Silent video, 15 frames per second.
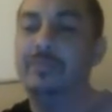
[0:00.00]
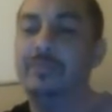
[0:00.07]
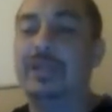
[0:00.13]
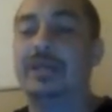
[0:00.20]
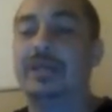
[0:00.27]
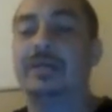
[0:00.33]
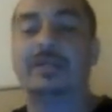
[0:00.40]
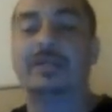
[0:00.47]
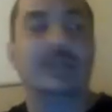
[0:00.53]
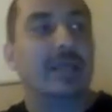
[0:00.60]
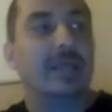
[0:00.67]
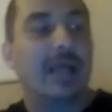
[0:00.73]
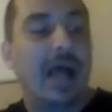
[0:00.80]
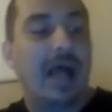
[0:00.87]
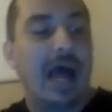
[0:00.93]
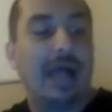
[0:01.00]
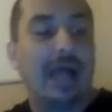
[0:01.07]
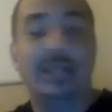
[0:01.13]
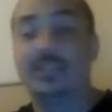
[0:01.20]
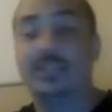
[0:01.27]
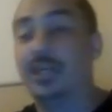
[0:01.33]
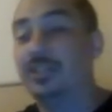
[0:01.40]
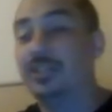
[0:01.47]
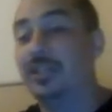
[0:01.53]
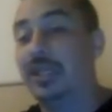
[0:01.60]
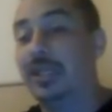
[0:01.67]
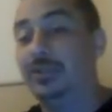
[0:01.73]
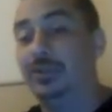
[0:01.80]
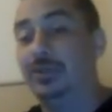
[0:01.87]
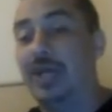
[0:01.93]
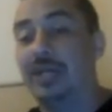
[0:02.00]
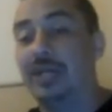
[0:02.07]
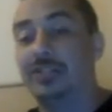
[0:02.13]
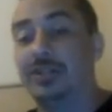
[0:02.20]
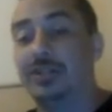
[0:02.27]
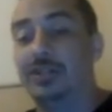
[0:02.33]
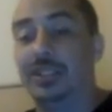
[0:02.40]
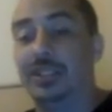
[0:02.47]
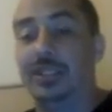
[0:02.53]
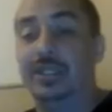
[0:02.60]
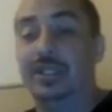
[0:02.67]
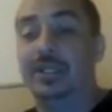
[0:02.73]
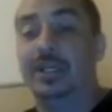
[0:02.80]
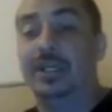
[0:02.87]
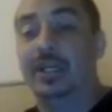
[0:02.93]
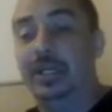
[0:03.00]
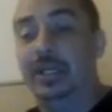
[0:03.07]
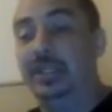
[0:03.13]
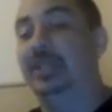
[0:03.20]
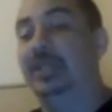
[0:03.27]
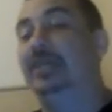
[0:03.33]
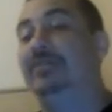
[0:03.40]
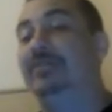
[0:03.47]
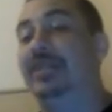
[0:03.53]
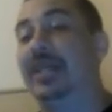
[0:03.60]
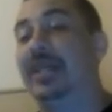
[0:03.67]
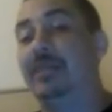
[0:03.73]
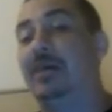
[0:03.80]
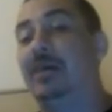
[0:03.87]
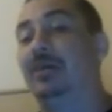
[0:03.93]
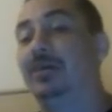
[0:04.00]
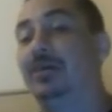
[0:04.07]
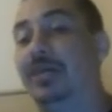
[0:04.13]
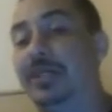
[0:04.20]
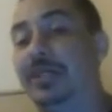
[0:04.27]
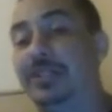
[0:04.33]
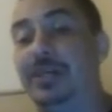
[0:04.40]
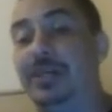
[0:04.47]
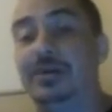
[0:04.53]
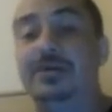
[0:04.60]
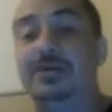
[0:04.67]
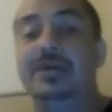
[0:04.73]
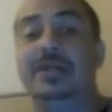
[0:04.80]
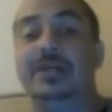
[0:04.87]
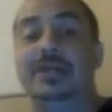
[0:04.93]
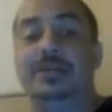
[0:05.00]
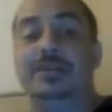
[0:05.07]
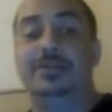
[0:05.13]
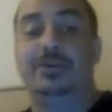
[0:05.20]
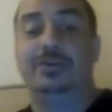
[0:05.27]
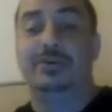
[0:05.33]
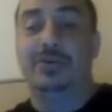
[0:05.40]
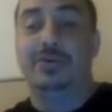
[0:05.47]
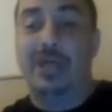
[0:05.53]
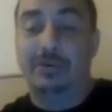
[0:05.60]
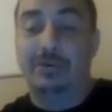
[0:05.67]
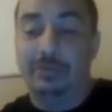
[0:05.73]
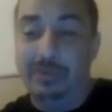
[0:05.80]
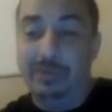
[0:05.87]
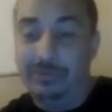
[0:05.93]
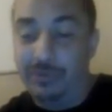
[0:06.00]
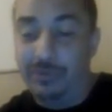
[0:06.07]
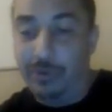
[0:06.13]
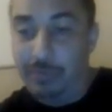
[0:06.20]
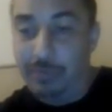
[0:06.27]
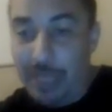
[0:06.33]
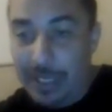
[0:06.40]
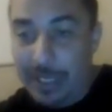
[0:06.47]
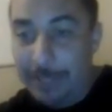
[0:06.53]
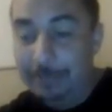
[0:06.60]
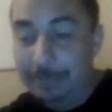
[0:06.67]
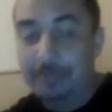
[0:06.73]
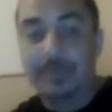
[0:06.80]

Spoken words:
because I didn't start till like 2013 to even think about learning SEO. So that was before me.